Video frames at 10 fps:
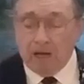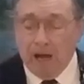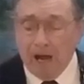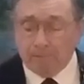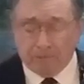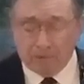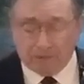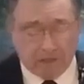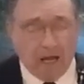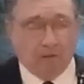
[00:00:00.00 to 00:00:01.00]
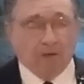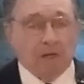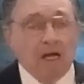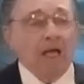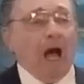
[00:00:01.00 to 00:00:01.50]
a
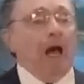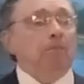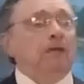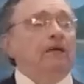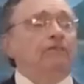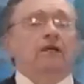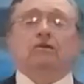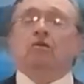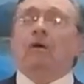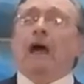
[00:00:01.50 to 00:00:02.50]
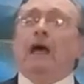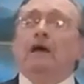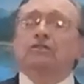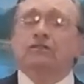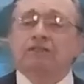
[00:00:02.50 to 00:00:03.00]
hyper-Calvinist. I believe that
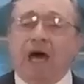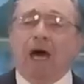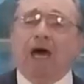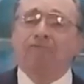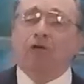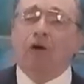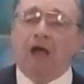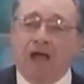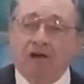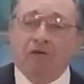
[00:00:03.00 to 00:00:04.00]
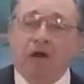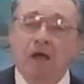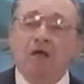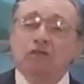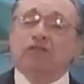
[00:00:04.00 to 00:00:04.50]
Christ died for
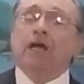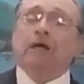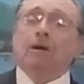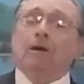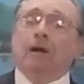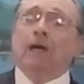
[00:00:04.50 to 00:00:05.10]
every sinner.